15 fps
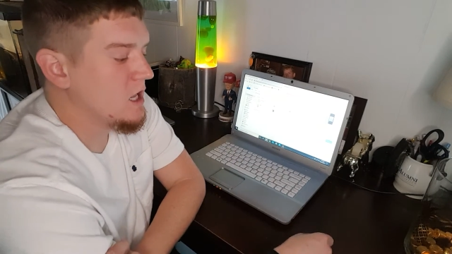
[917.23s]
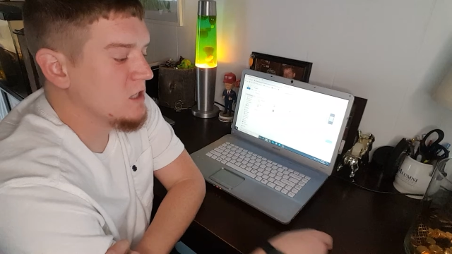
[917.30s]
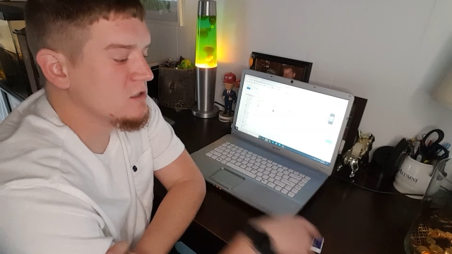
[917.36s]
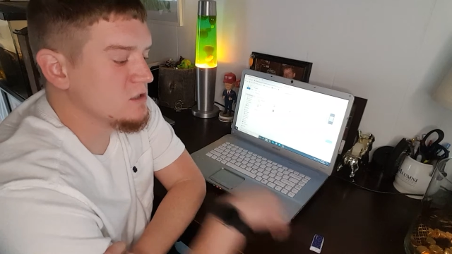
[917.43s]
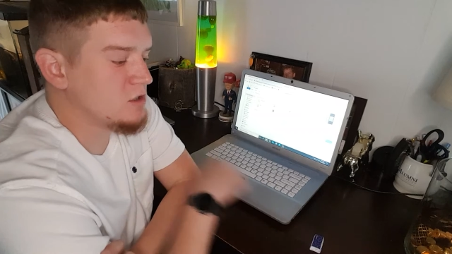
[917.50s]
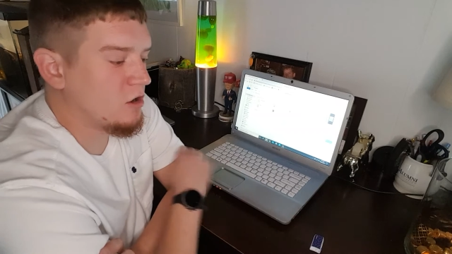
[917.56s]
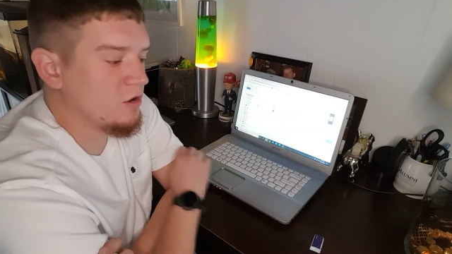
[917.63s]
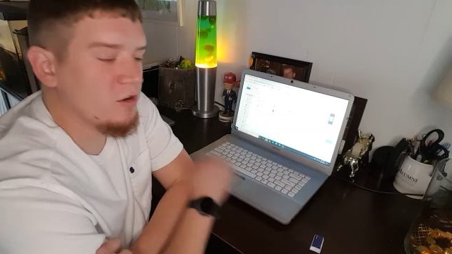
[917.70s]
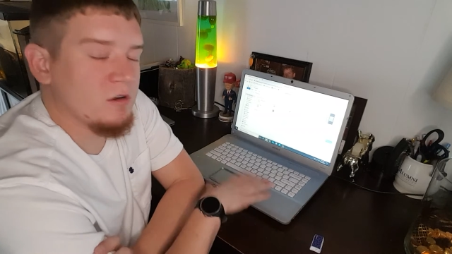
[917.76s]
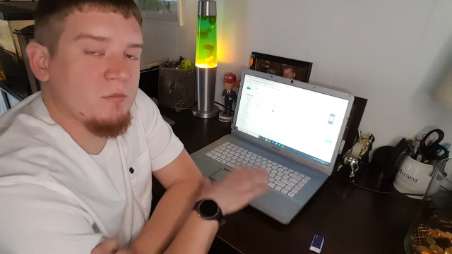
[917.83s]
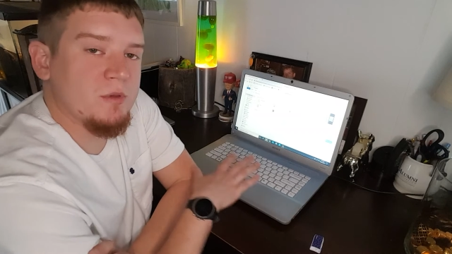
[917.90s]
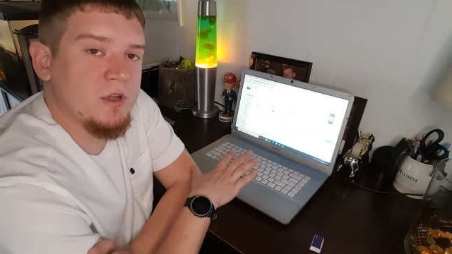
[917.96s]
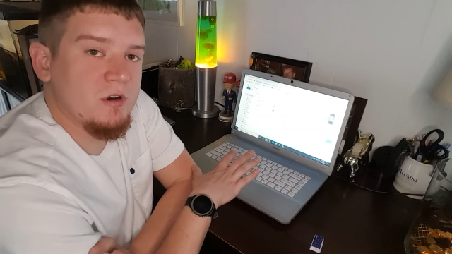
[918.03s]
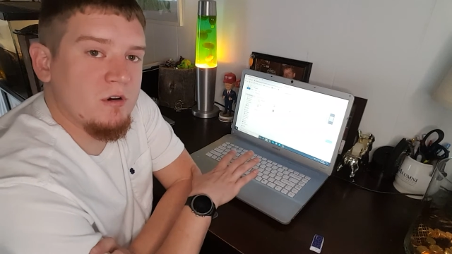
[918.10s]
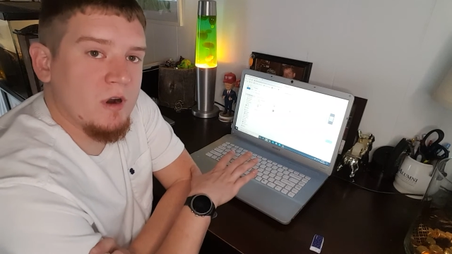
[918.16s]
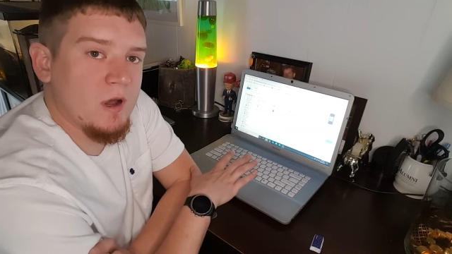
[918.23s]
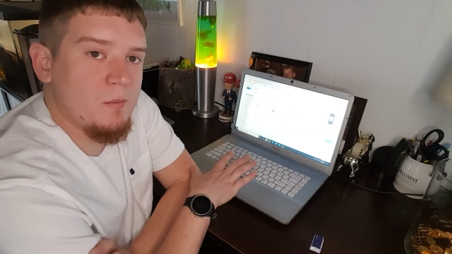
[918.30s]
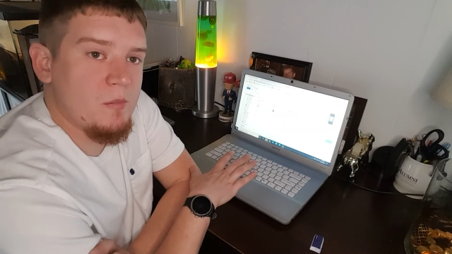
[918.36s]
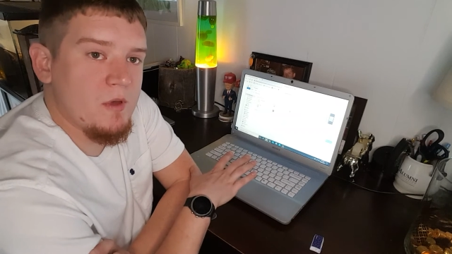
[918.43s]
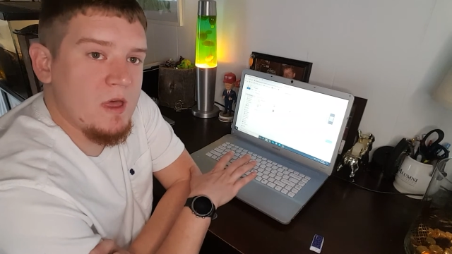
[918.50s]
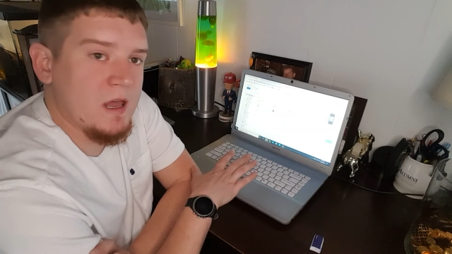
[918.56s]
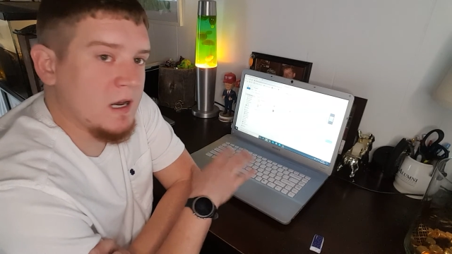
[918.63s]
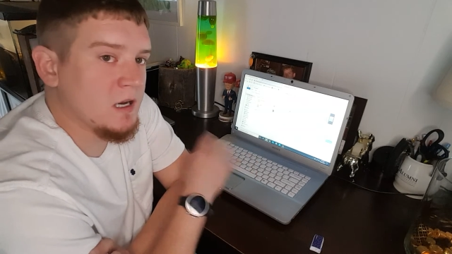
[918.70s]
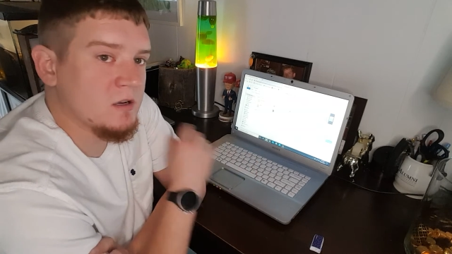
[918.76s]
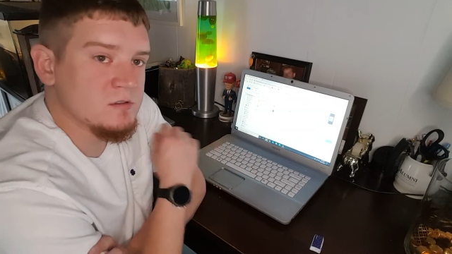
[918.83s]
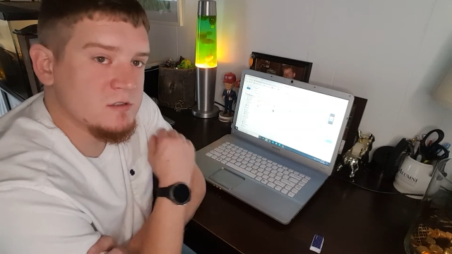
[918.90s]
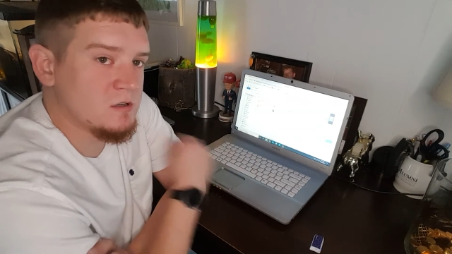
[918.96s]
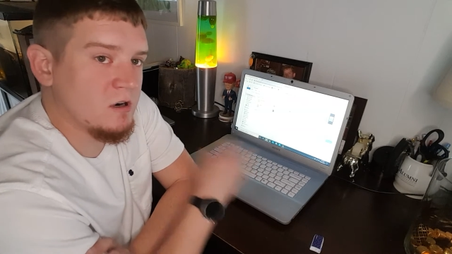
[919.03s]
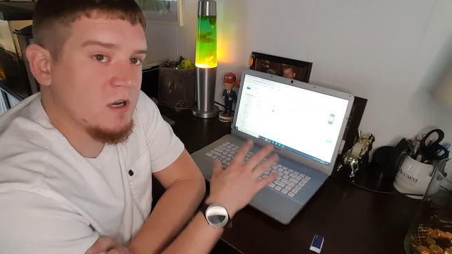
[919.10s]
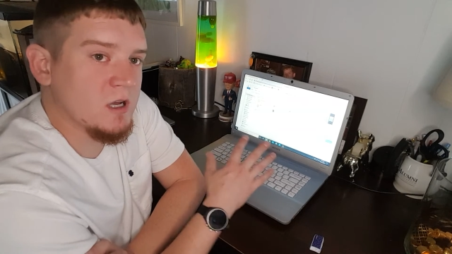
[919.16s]
start your computer up, and it'll
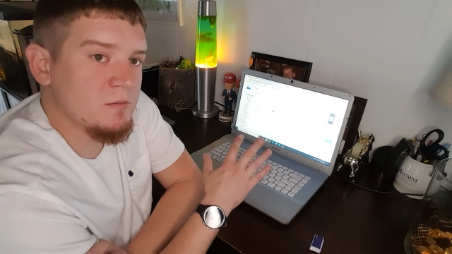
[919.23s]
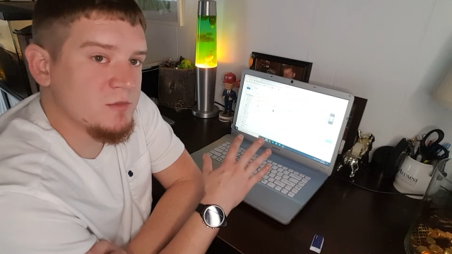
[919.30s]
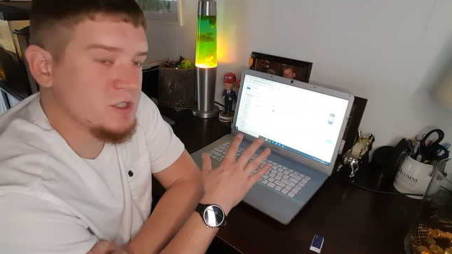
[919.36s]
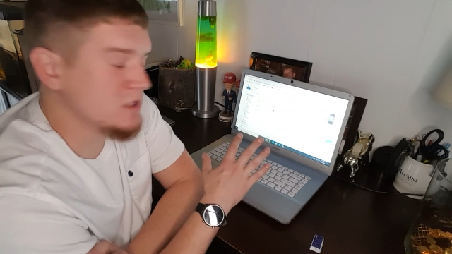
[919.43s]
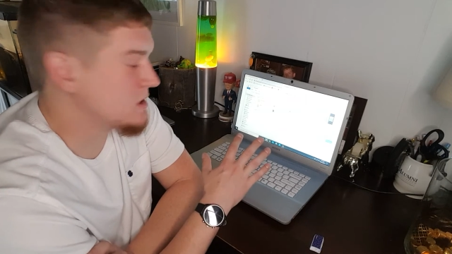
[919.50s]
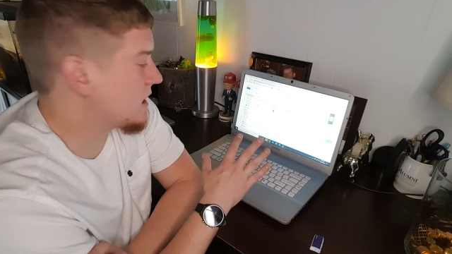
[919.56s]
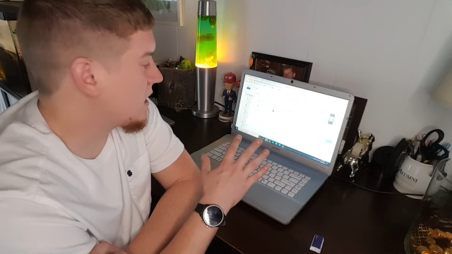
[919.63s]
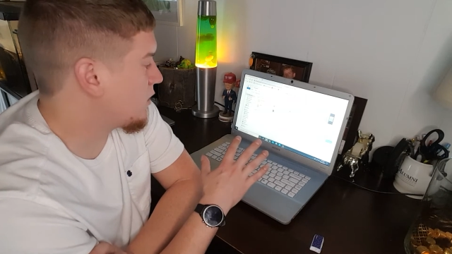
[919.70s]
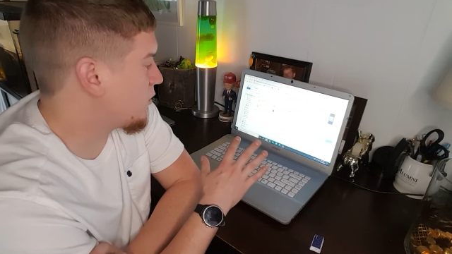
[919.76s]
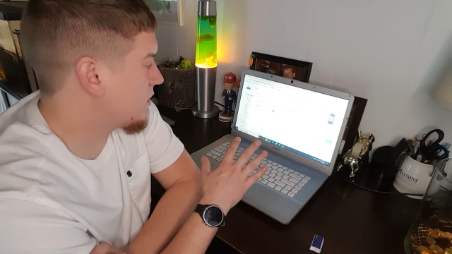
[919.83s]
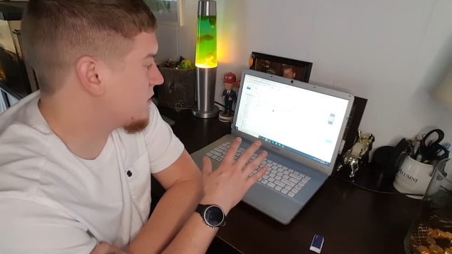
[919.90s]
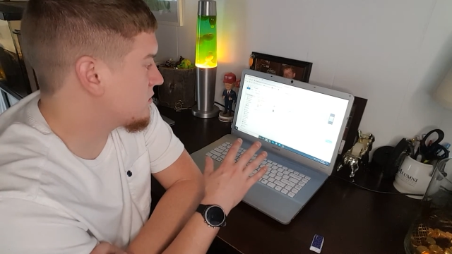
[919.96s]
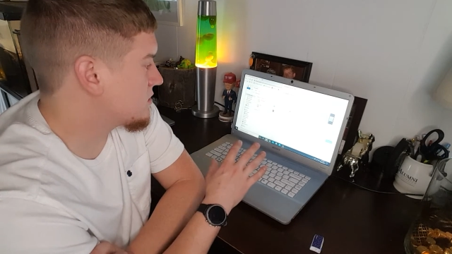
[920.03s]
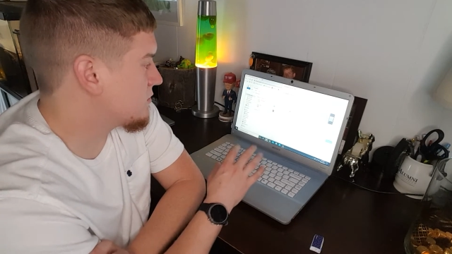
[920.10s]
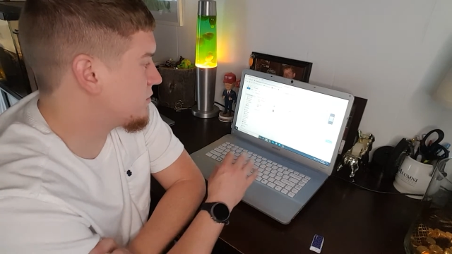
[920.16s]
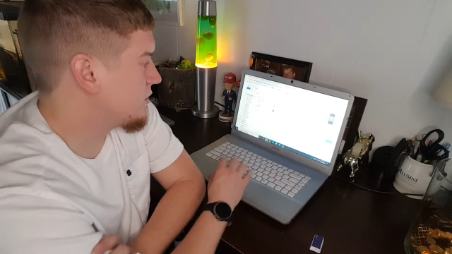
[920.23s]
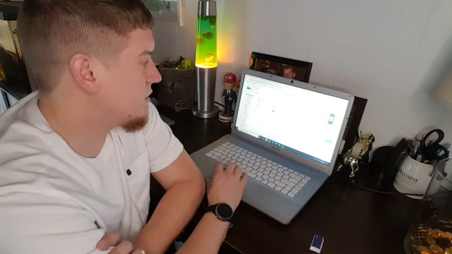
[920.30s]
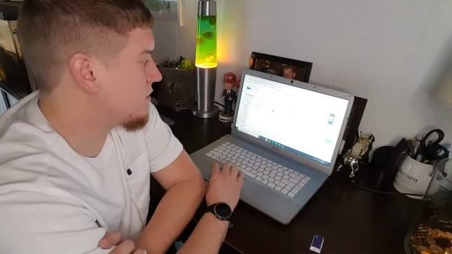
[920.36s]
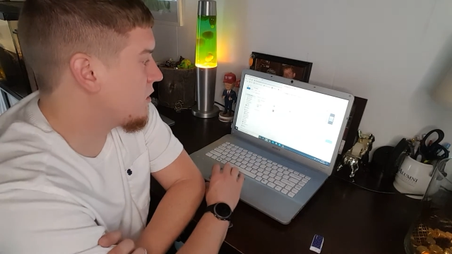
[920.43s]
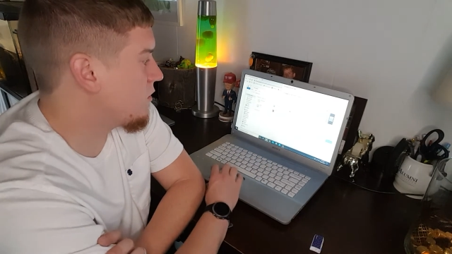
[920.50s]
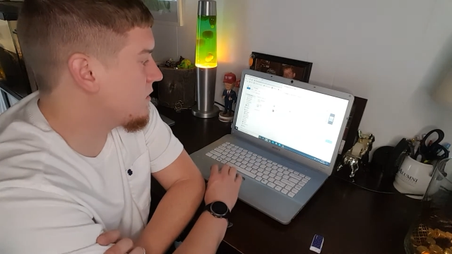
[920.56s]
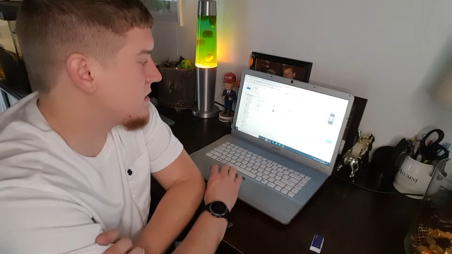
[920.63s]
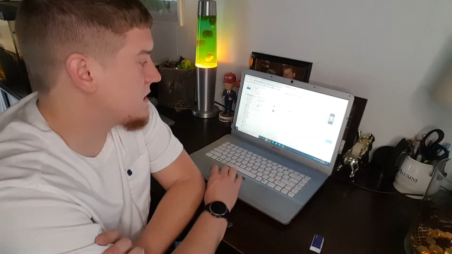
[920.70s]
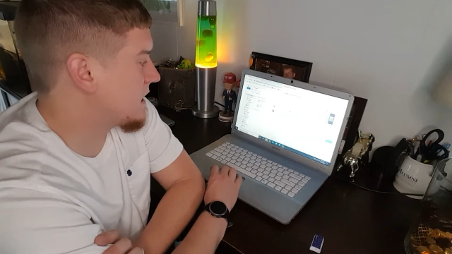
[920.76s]
start up just like a Windows computer always